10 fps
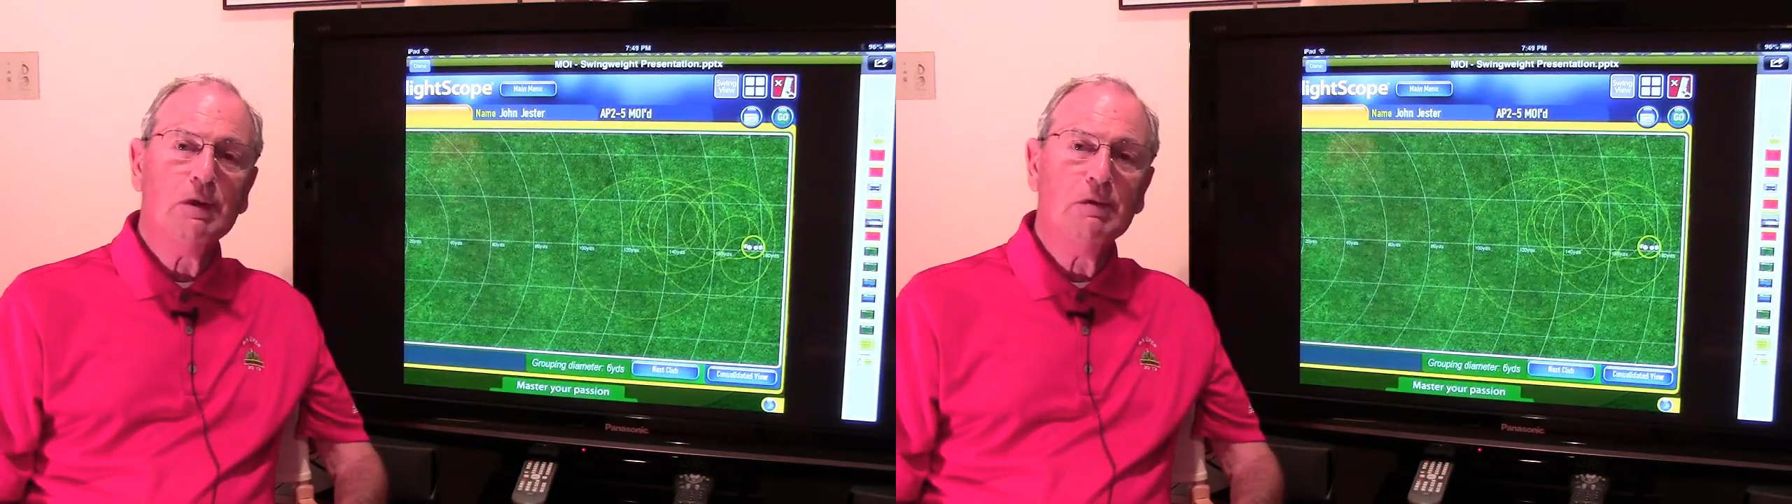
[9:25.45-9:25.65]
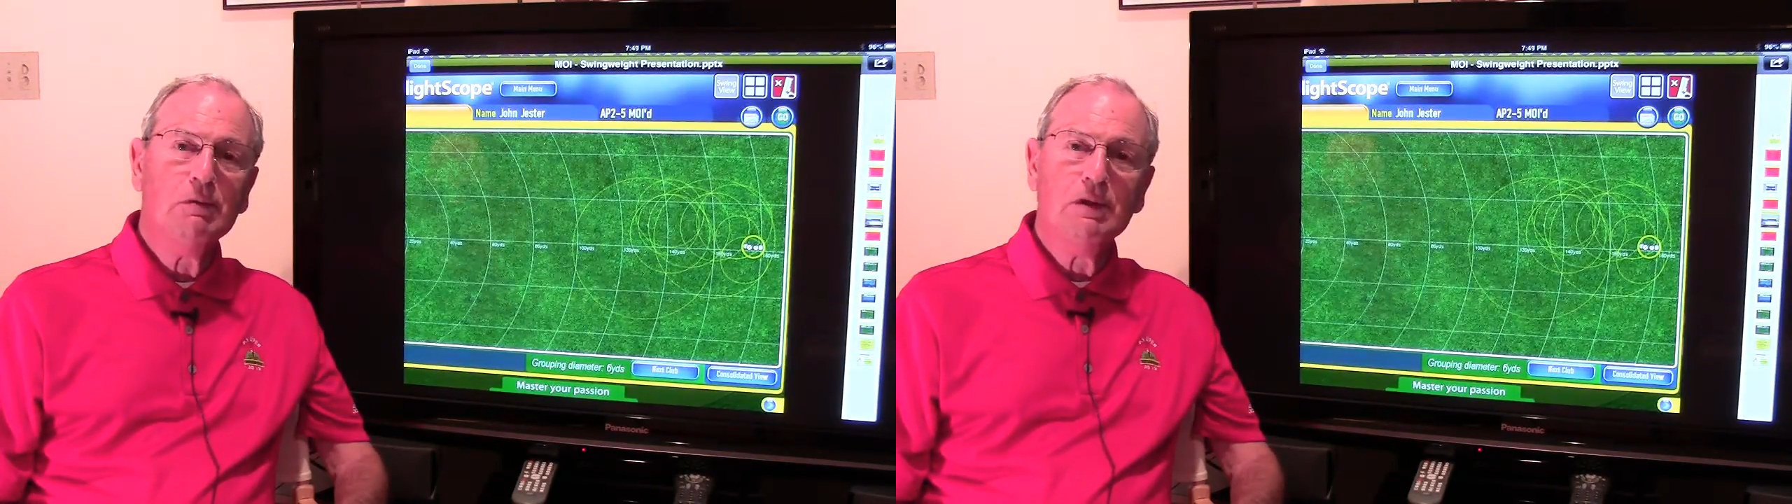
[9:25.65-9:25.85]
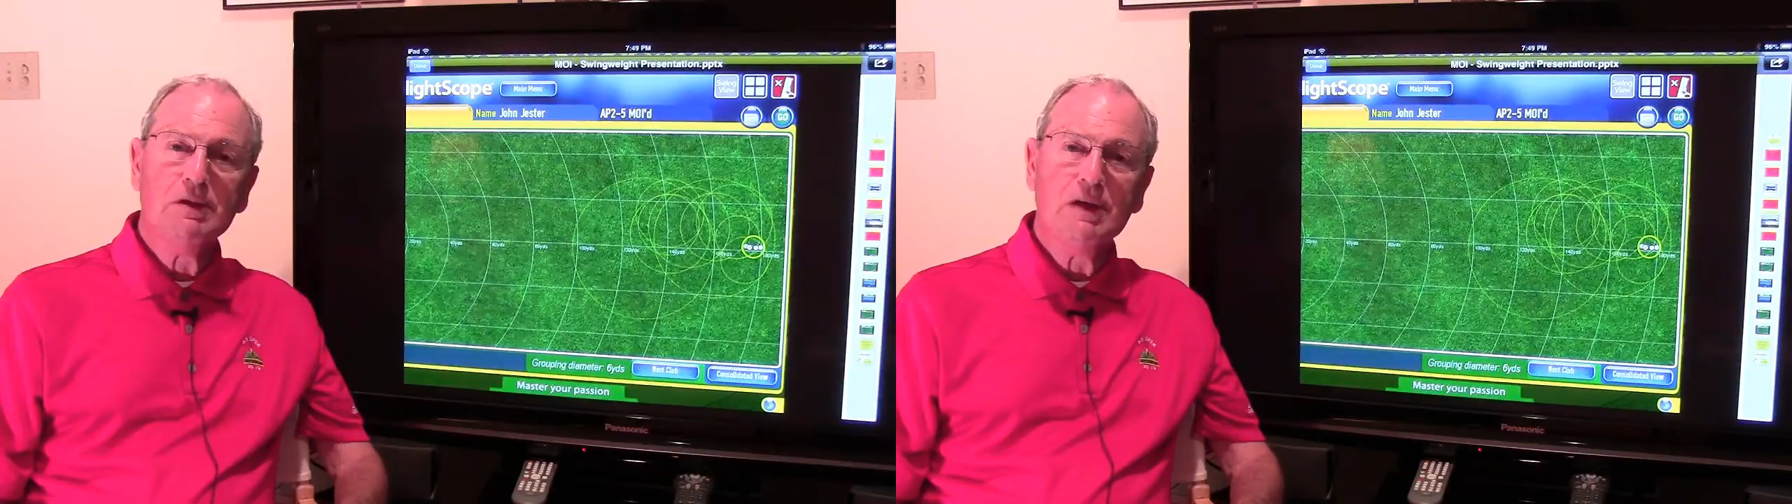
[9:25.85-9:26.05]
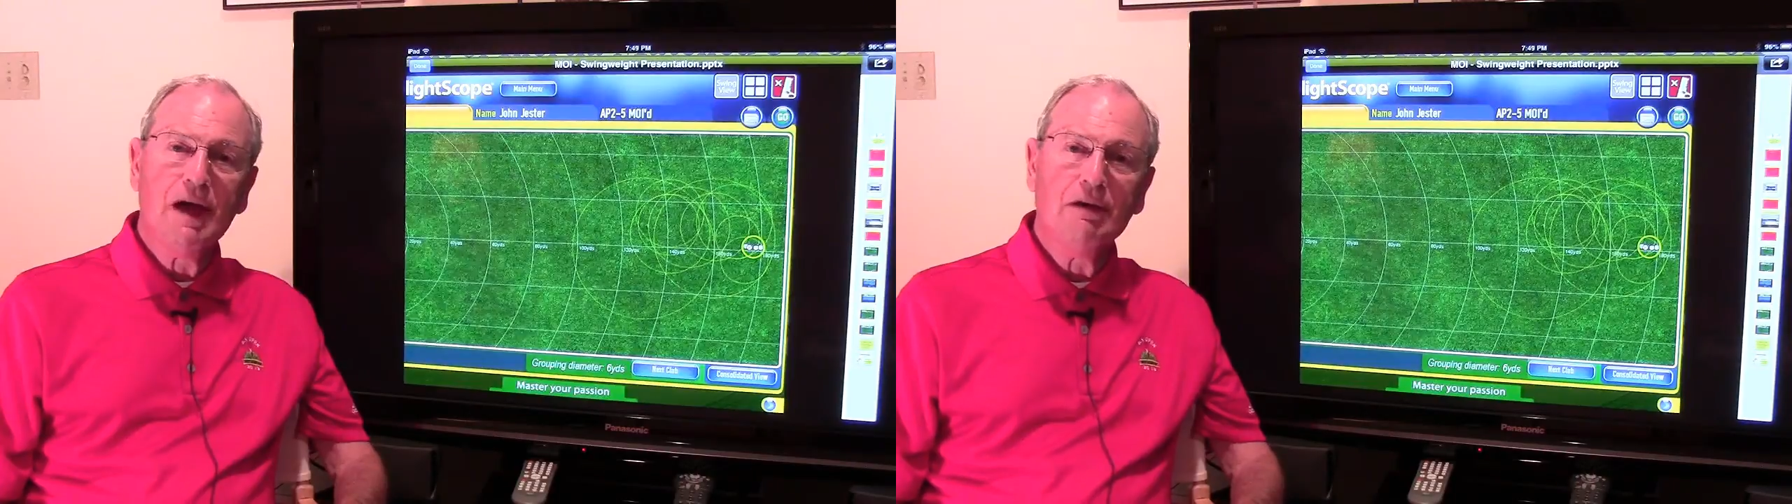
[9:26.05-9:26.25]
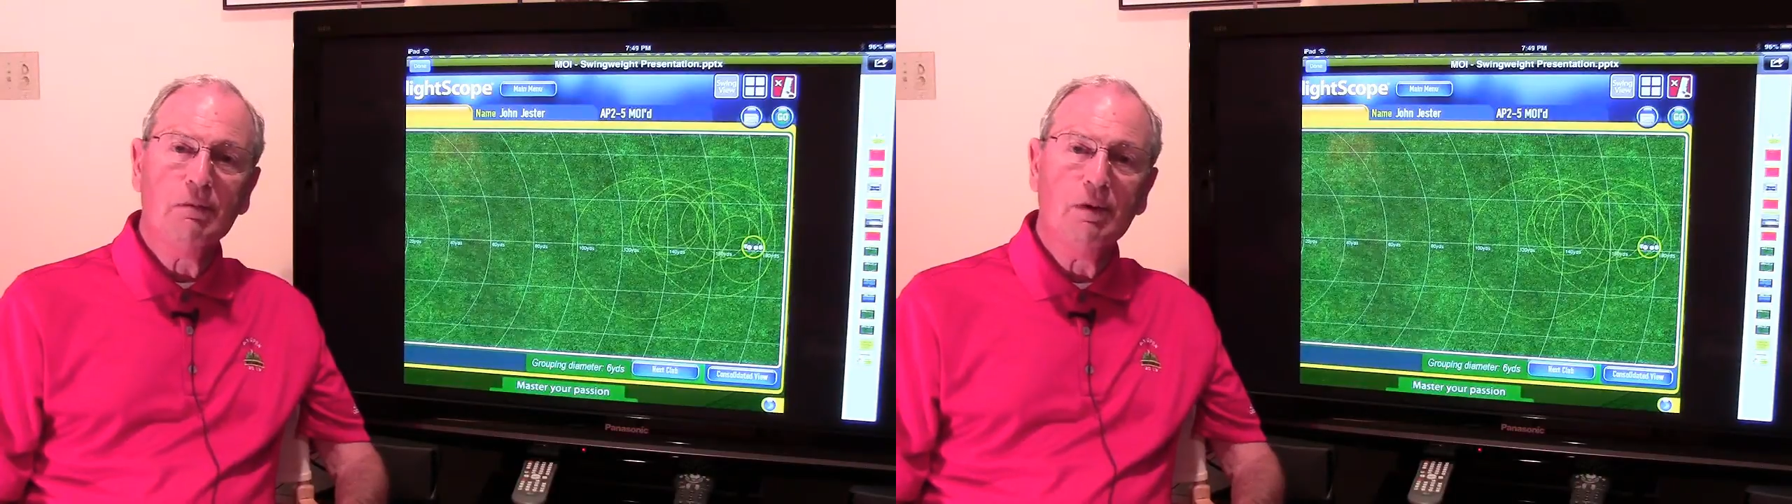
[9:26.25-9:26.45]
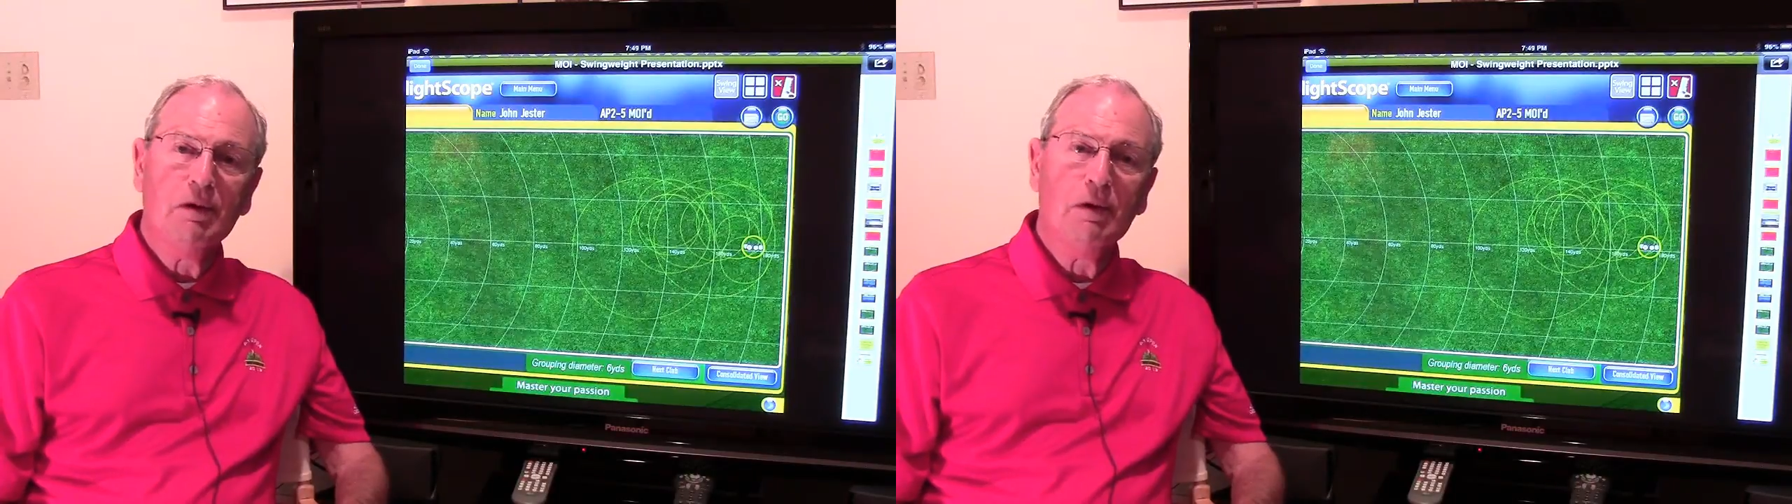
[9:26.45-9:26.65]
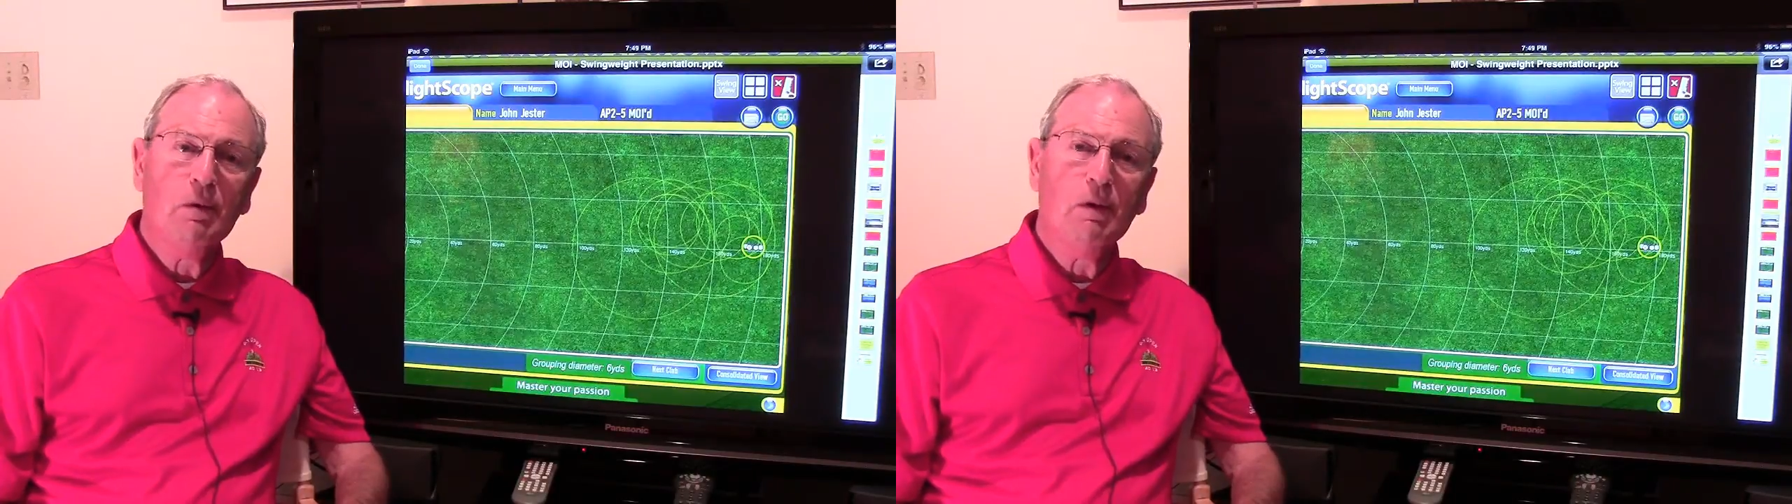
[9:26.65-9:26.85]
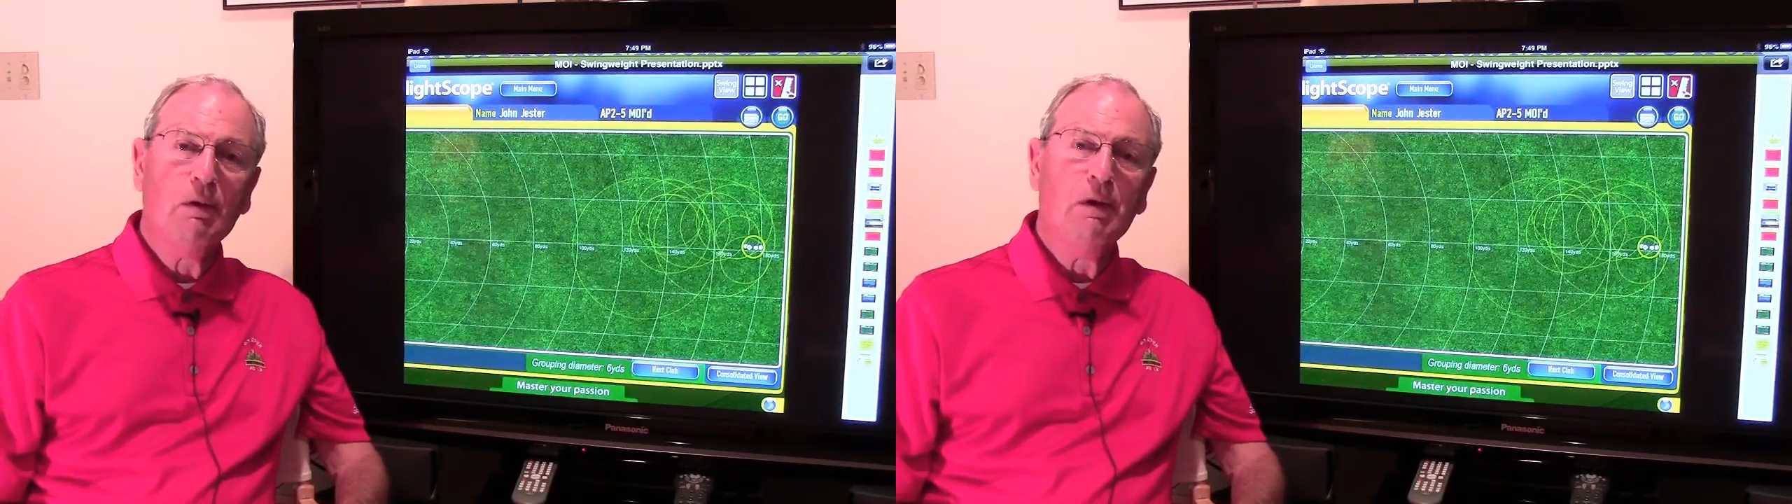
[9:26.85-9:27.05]
he knew exactly where they
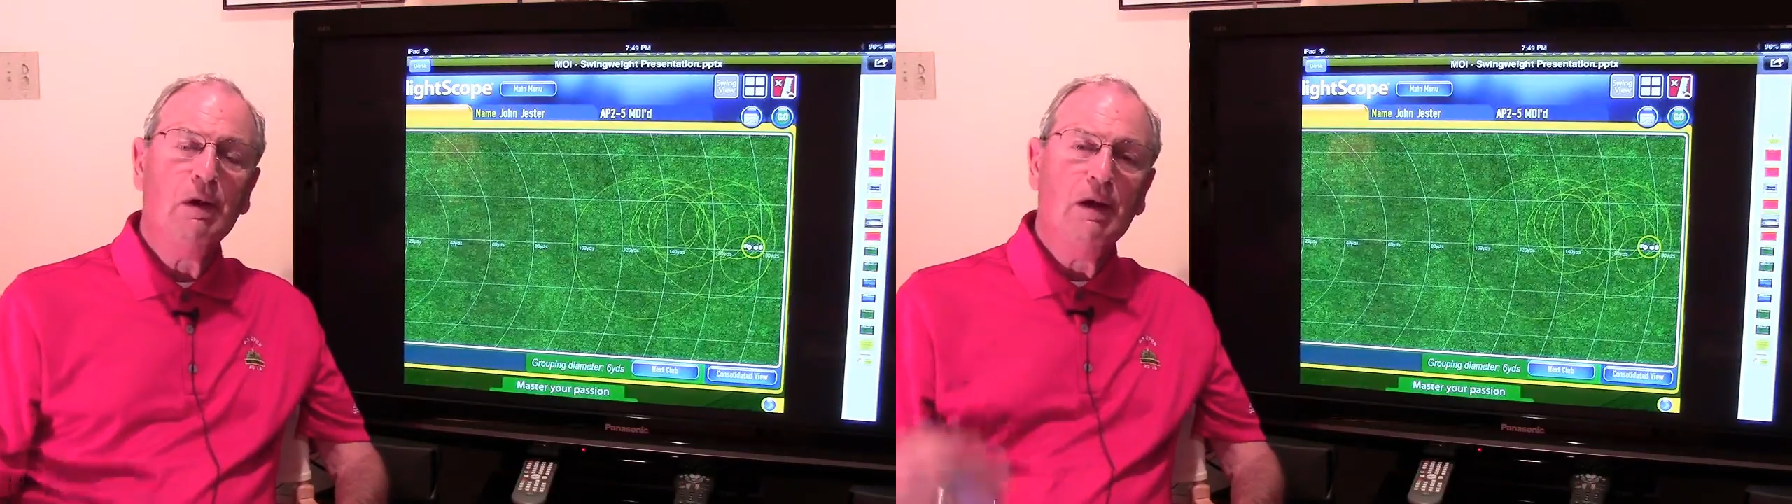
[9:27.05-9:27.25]
were,